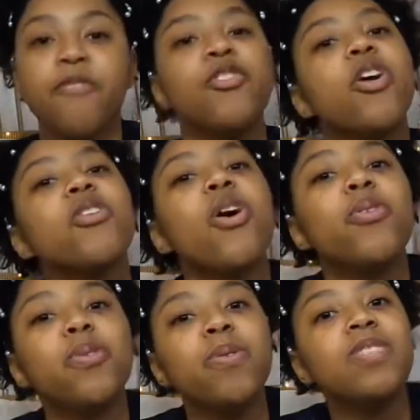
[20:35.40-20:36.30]
if you don't know
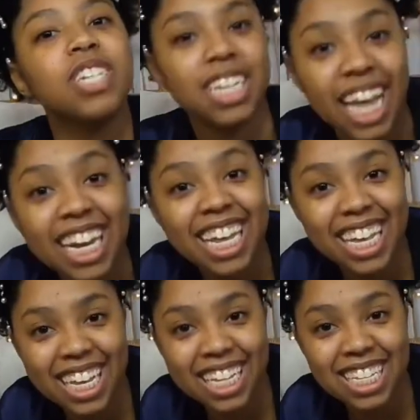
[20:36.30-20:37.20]
who Jidenna
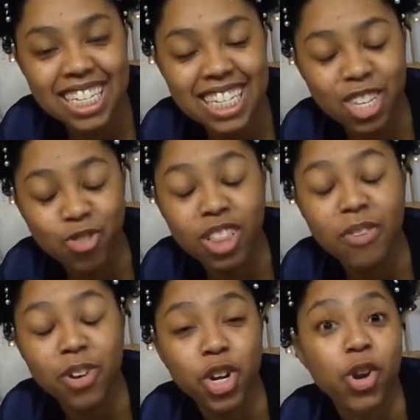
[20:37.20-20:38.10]
is, you
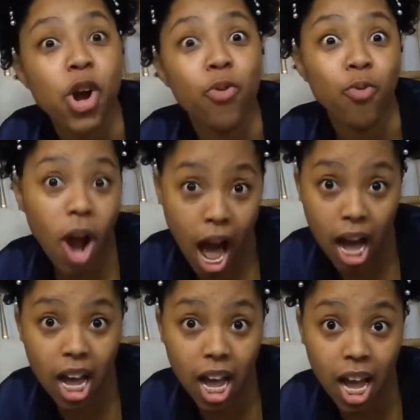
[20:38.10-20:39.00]
live under a
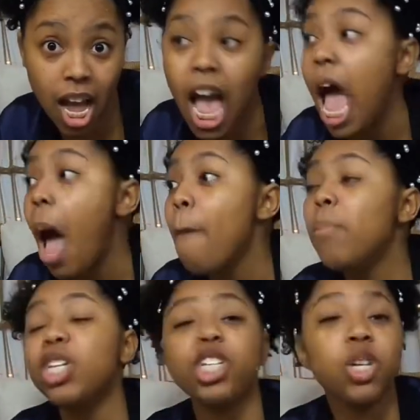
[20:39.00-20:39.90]
rock.
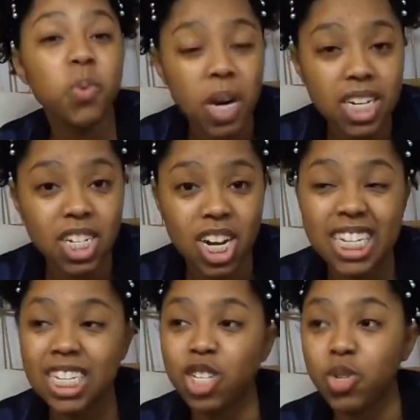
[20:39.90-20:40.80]
But she worked
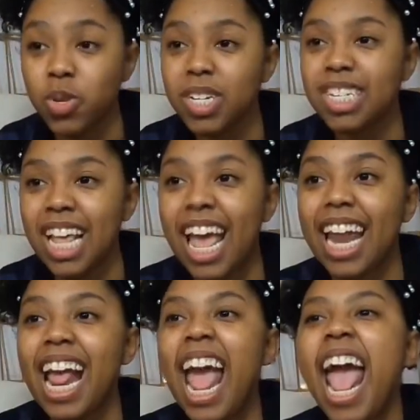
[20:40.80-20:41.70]
on his tour
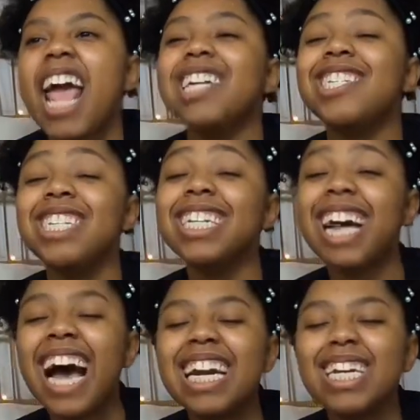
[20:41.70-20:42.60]
set and she
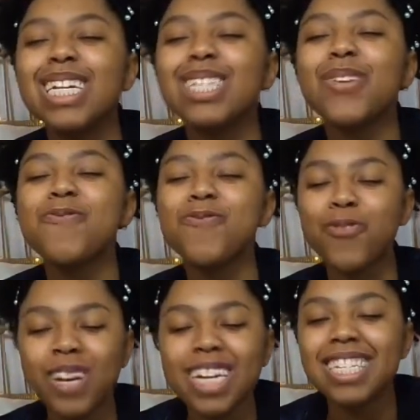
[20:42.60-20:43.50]
got us
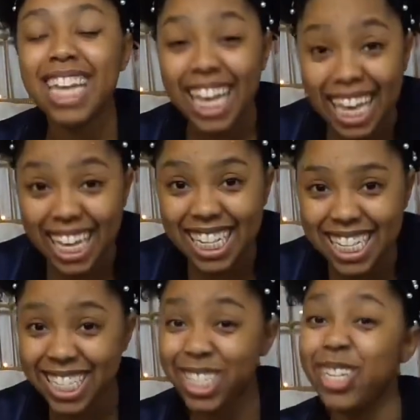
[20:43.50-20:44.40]
free
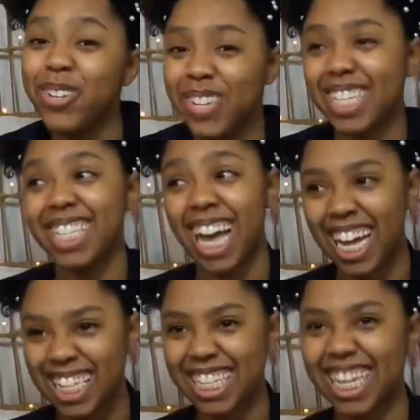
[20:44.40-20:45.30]
tickets to his
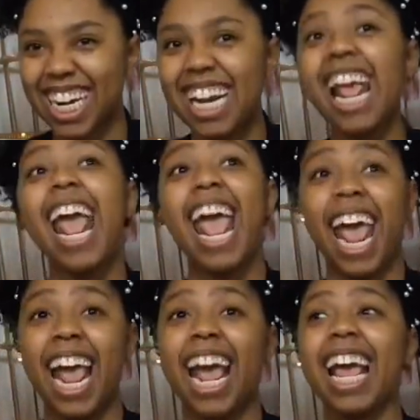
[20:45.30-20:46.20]
concert.
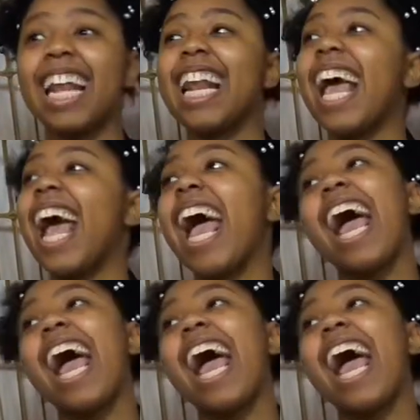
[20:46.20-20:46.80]
And